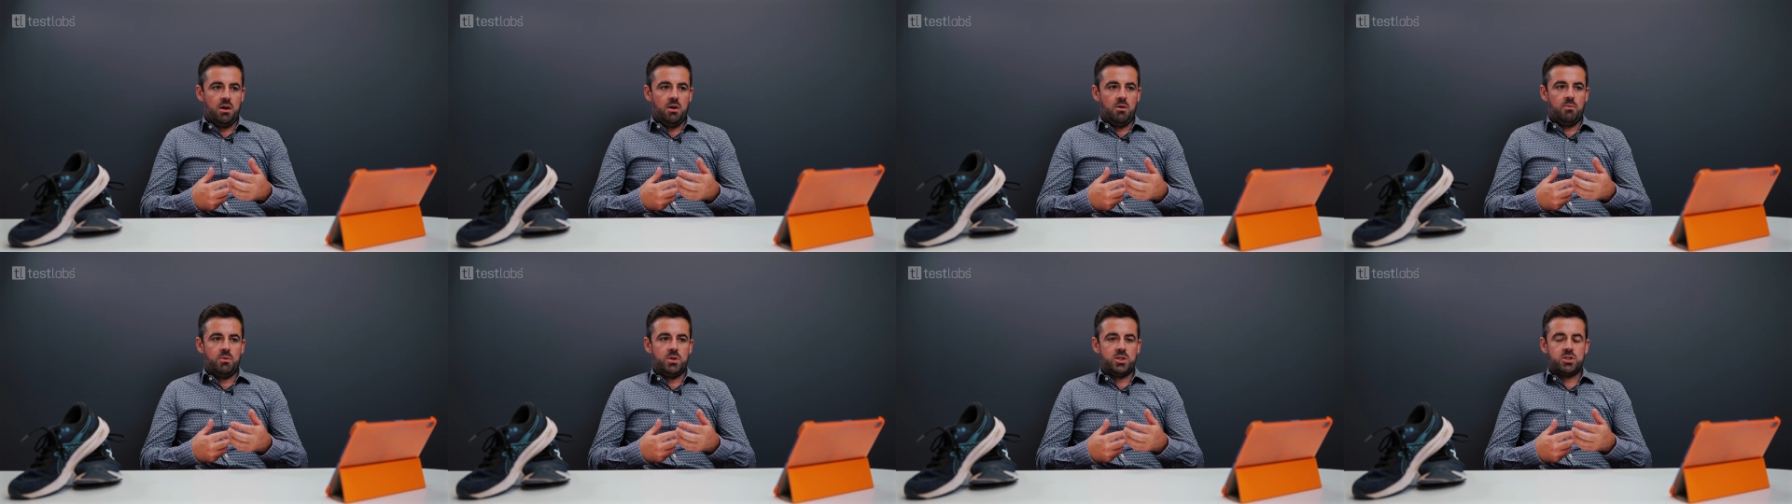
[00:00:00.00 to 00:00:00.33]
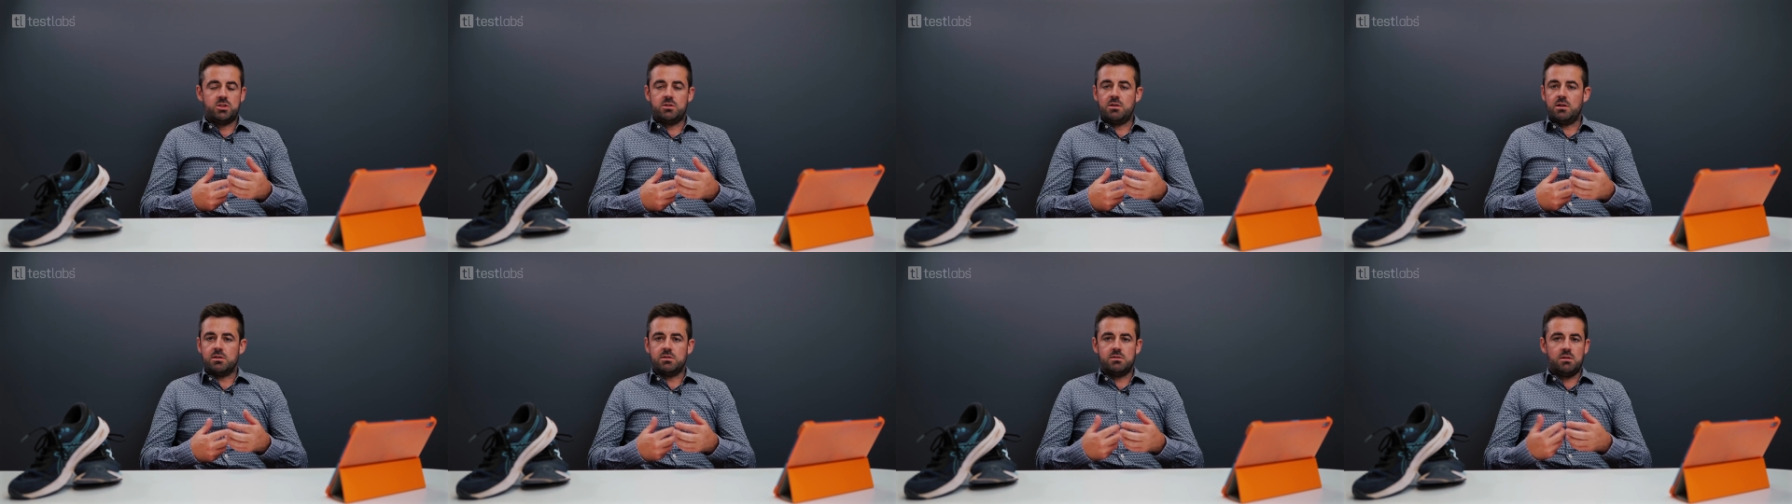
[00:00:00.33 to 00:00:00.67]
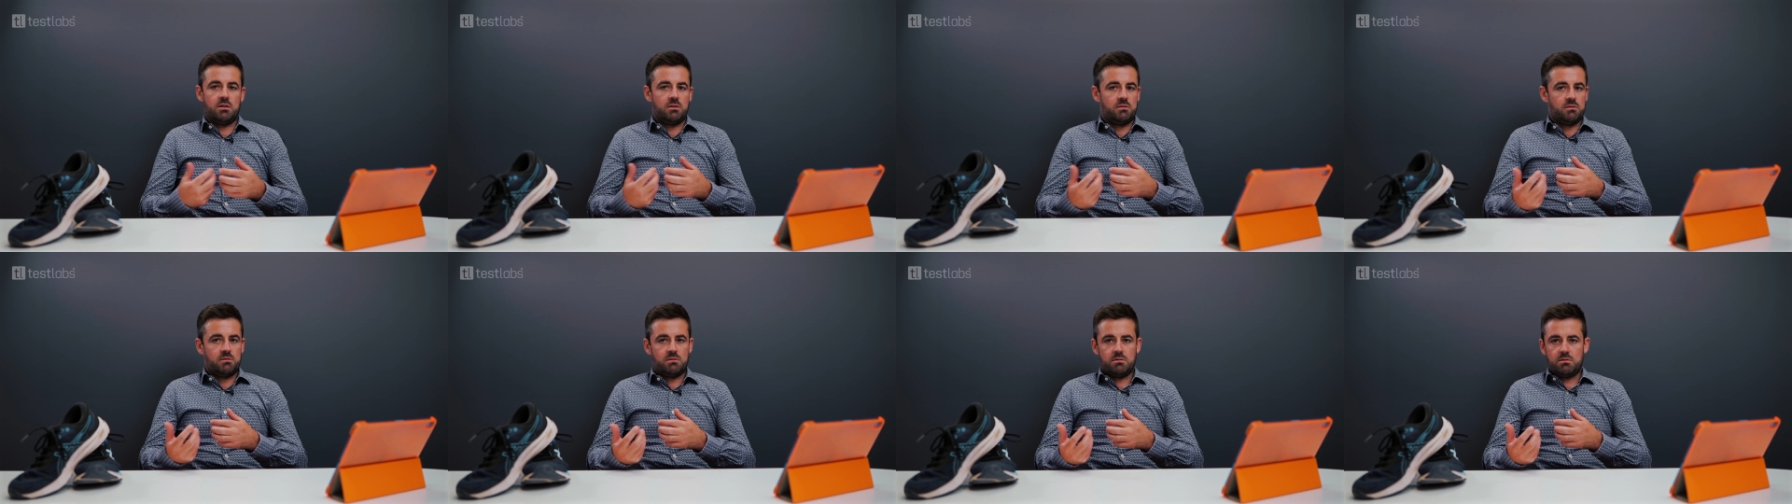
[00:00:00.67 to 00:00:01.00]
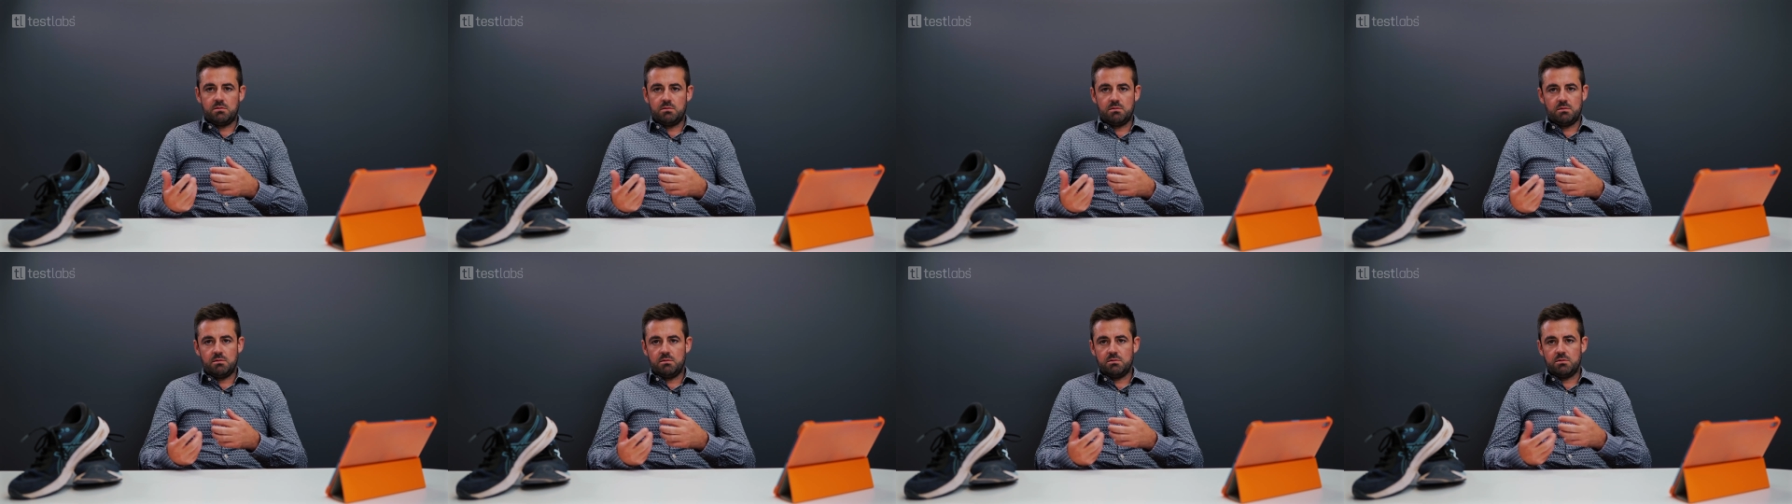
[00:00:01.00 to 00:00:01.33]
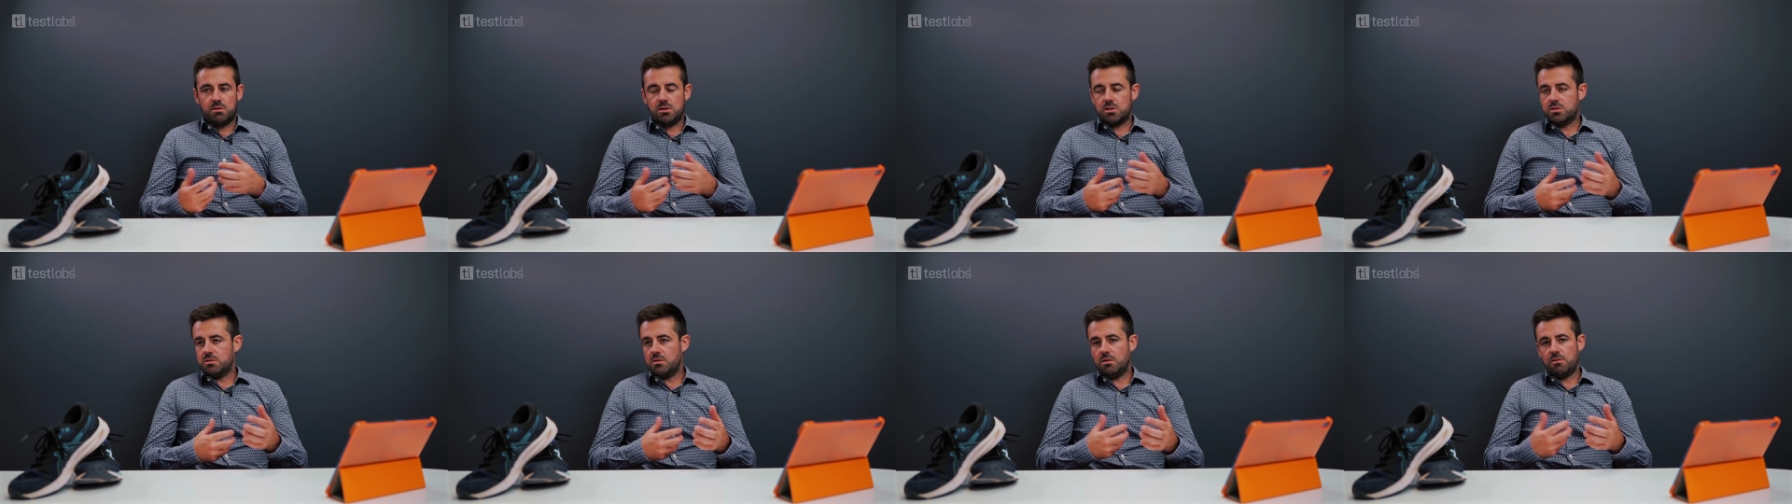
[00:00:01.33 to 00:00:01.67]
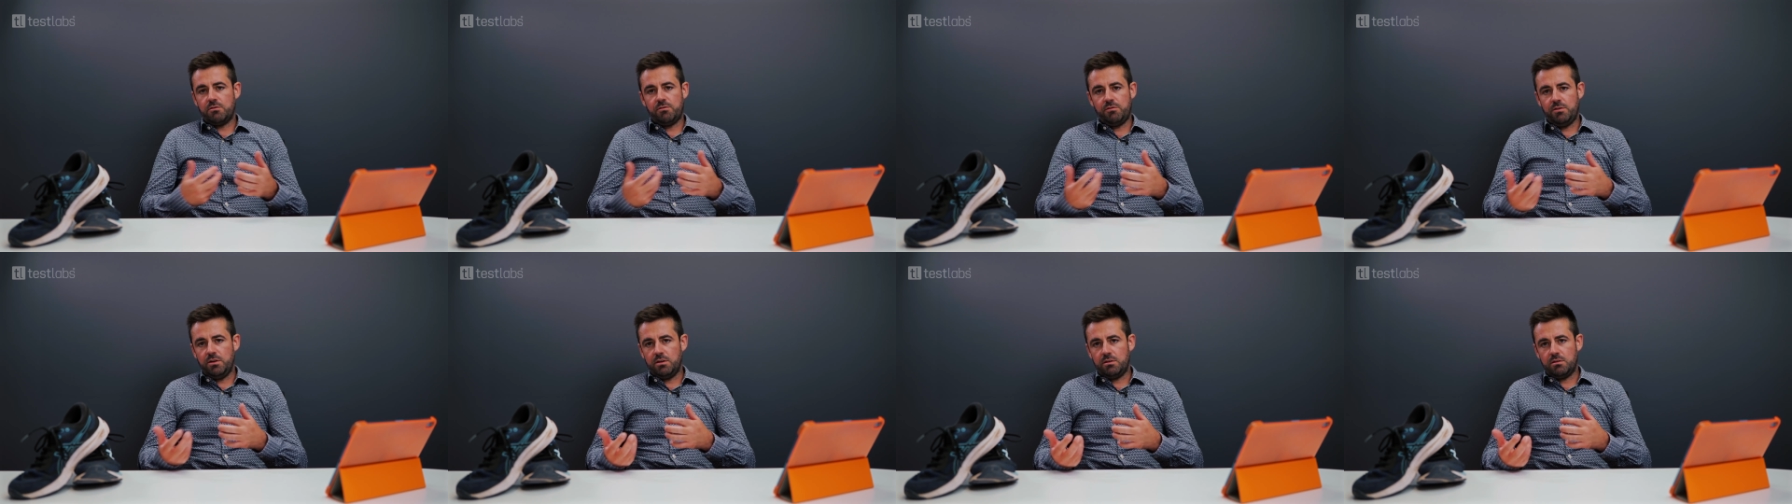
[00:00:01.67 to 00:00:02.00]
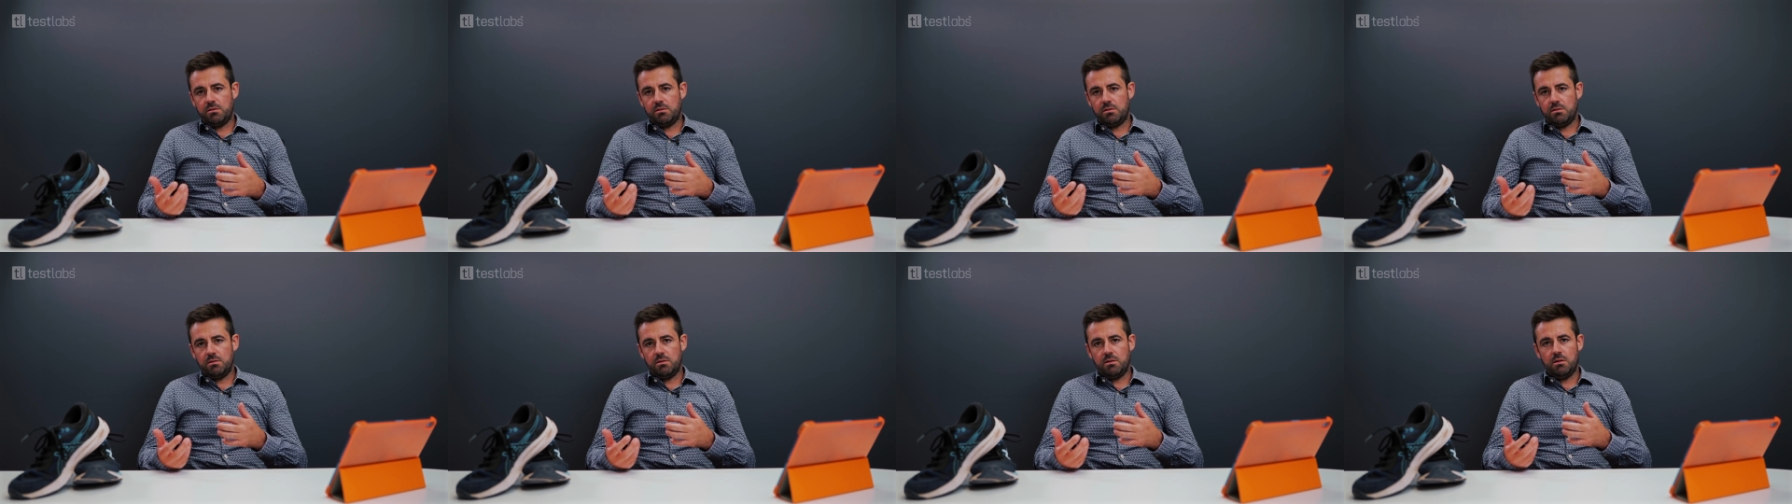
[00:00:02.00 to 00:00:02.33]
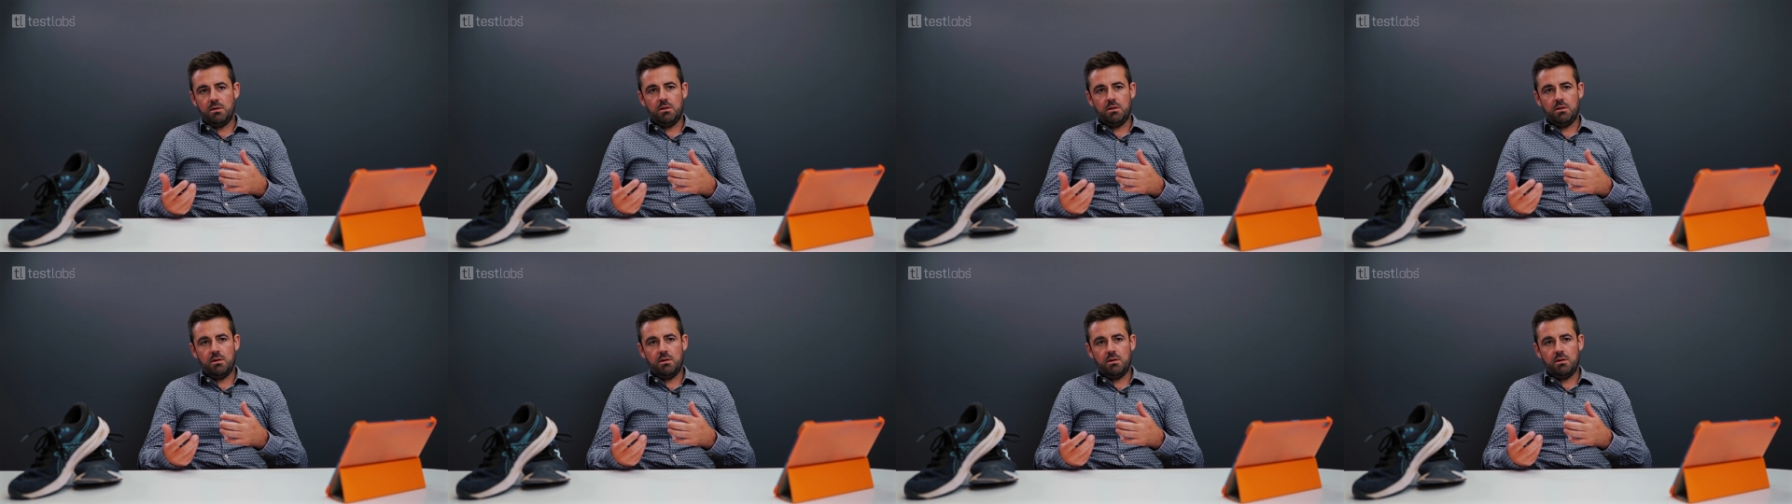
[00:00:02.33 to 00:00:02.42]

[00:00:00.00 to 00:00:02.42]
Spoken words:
which does not fit